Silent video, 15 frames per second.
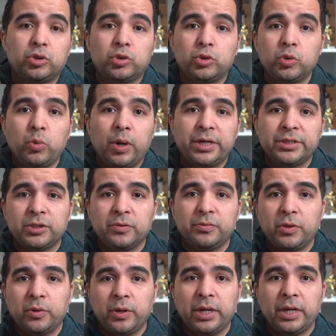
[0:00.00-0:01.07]
two ways
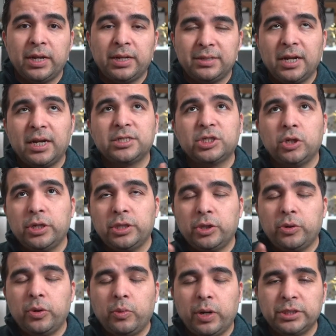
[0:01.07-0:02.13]
of doing, there are actually
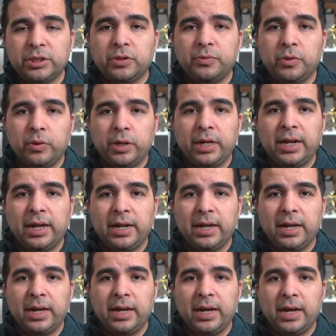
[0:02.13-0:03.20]
three ways of doing
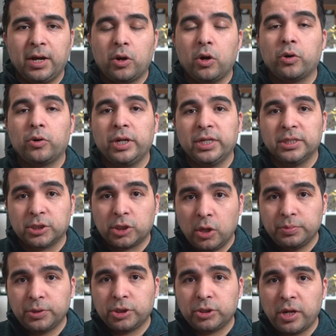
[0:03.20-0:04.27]
a concrete
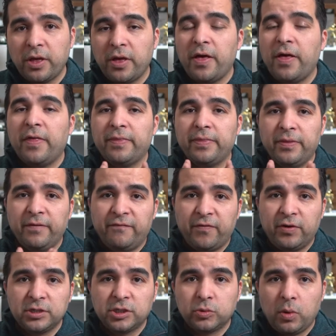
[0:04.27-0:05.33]
sculpture. The
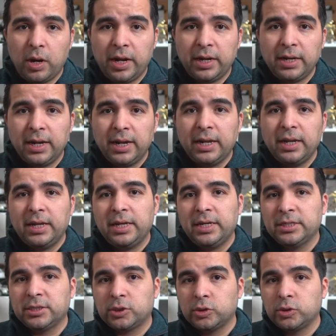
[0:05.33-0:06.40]
first one
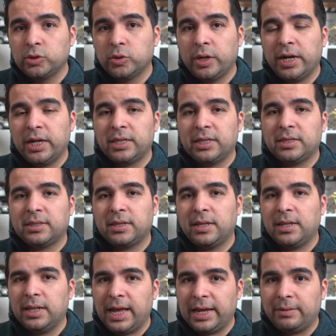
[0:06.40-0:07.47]
is to do it
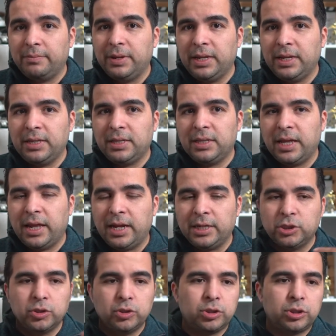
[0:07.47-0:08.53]
like me, that I
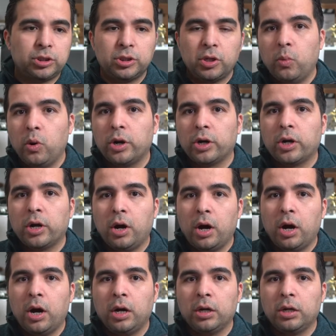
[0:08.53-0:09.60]
just work
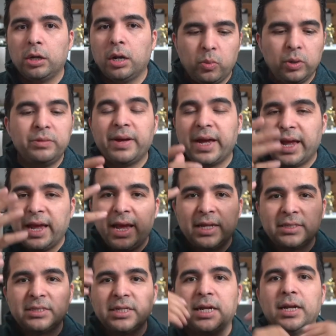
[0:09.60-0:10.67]
on with my
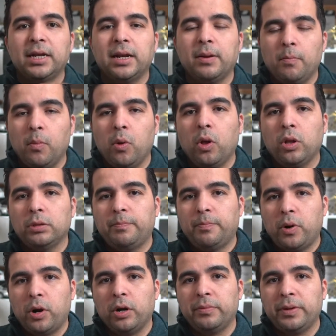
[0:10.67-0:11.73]
hands and mold
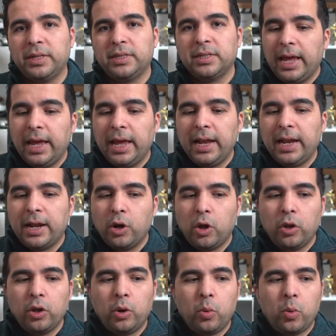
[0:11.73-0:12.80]
part of it. And
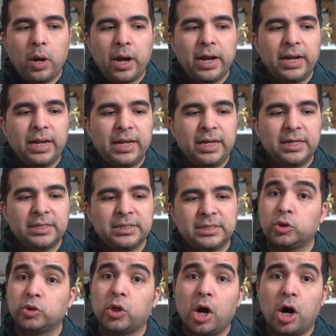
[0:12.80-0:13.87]
another one is
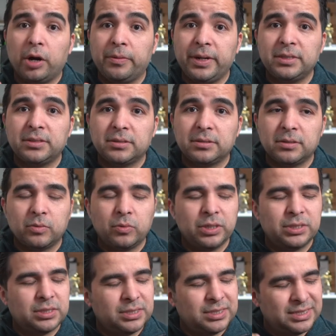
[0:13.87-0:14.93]
to carve it
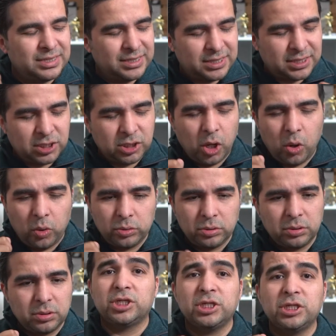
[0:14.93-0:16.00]
with
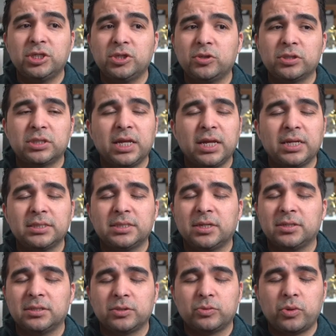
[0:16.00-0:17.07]
stone chisel things
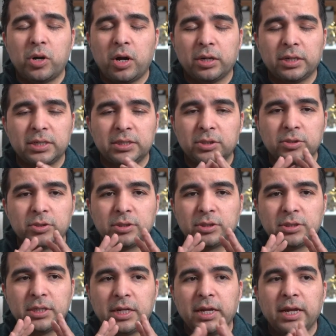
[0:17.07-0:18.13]
on rock. Is
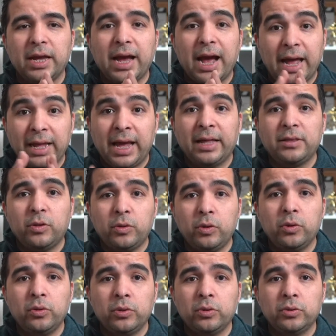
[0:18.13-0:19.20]
just, I had to
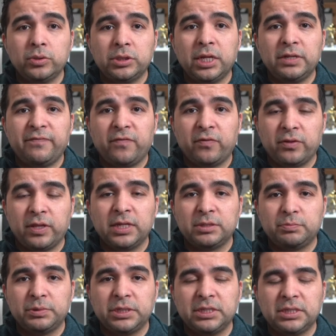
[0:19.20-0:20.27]
use it for
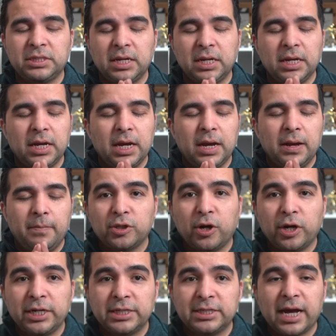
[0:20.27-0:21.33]
this piece.
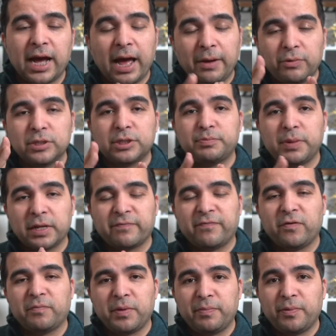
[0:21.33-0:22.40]
Not easy. I have respect
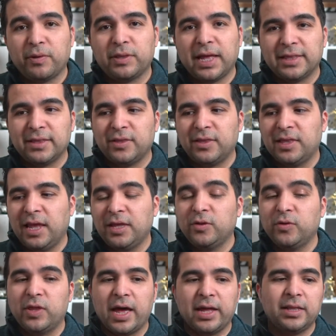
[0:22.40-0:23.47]
for people that they
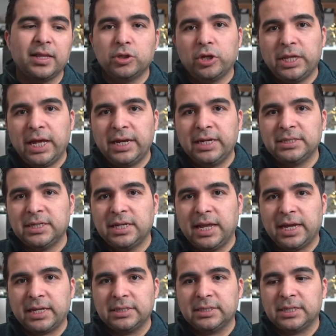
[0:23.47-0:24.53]
do that. Not that easy
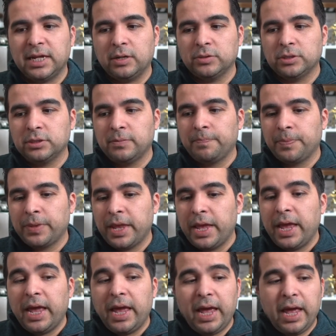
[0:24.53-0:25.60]
like it sounds.
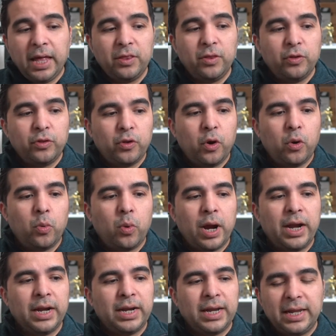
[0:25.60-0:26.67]
And the third
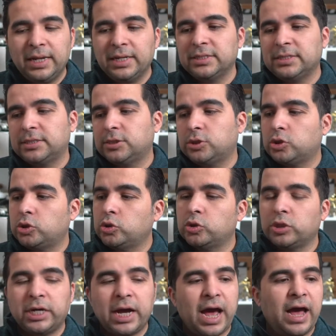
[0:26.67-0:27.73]
one is
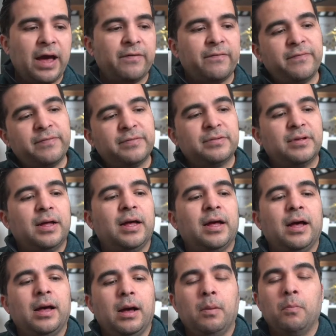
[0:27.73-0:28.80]
to have
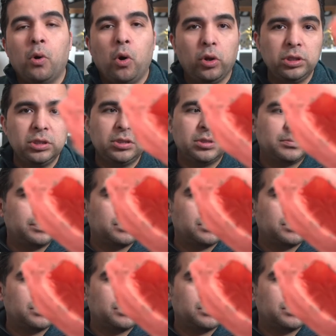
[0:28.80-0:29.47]
a mold.